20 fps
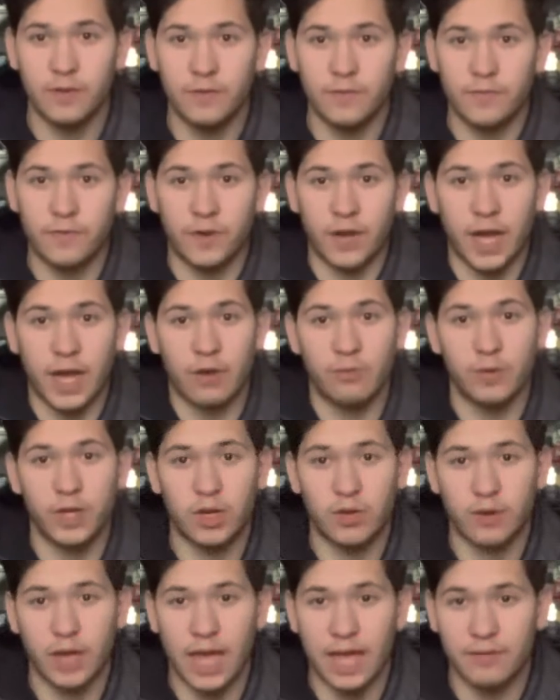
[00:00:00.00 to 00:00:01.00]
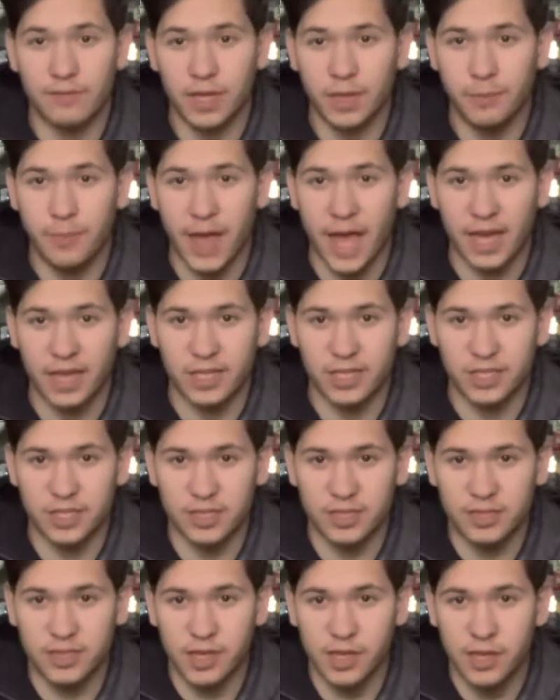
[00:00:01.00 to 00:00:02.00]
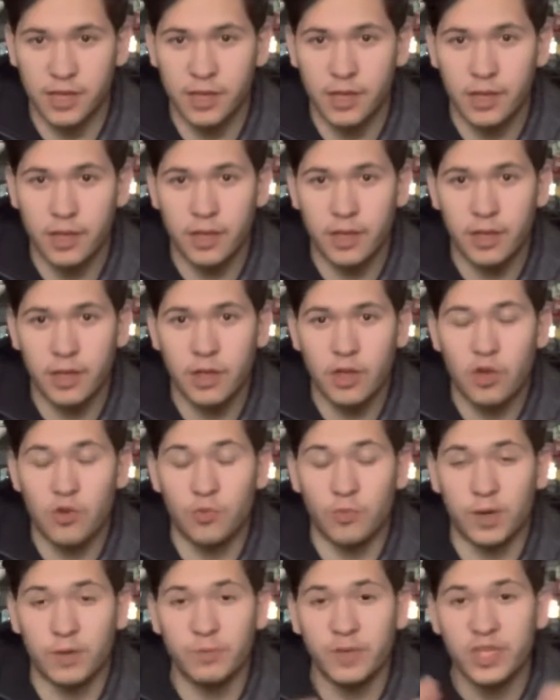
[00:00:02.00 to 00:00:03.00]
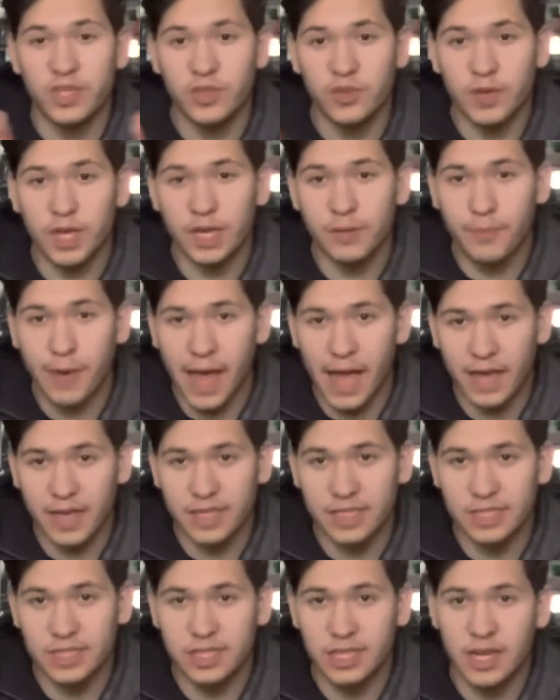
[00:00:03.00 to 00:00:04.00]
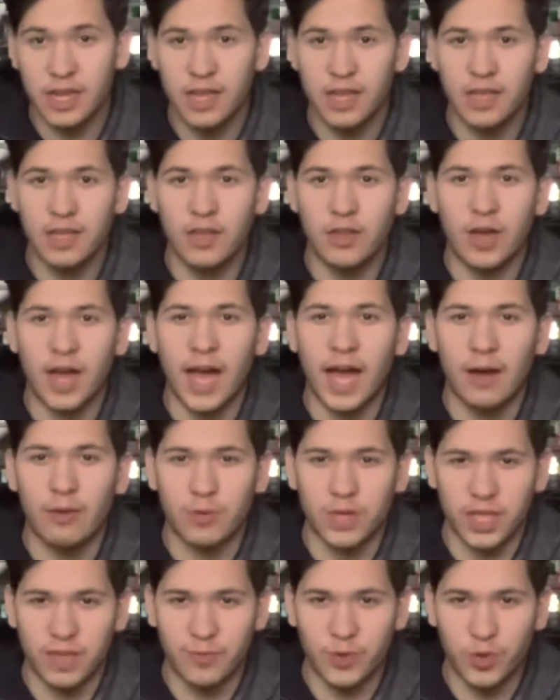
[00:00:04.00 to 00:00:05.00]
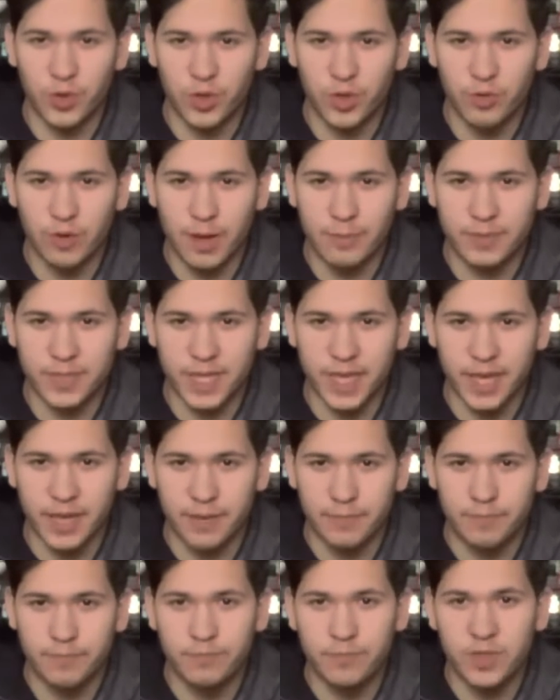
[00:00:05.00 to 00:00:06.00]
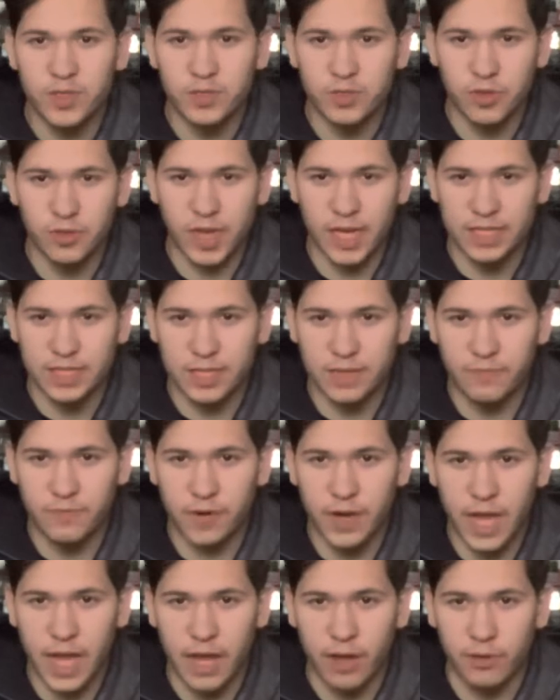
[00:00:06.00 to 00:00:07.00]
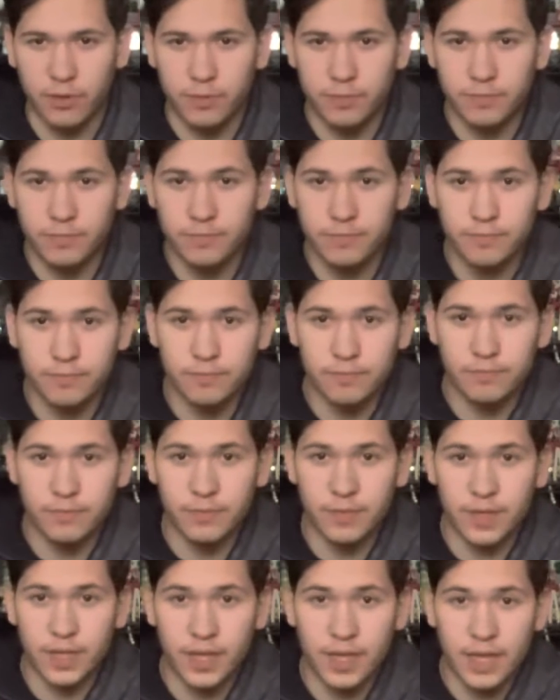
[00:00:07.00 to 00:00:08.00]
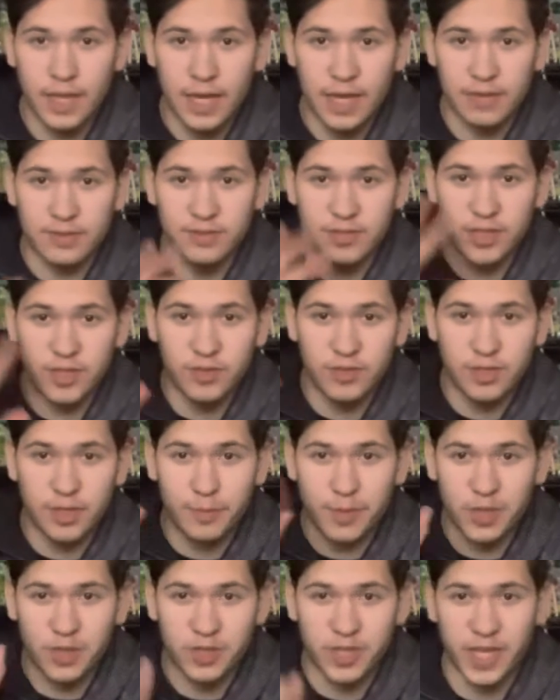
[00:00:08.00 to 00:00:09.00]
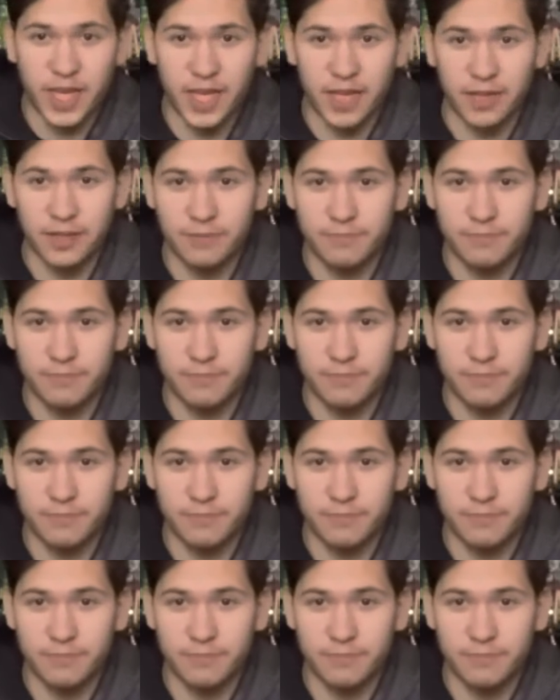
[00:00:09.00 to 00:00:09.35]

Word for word: For now, we don't have any packages. When we do get a package, I will give you a new update. So that's it for now. I'll see you some other day.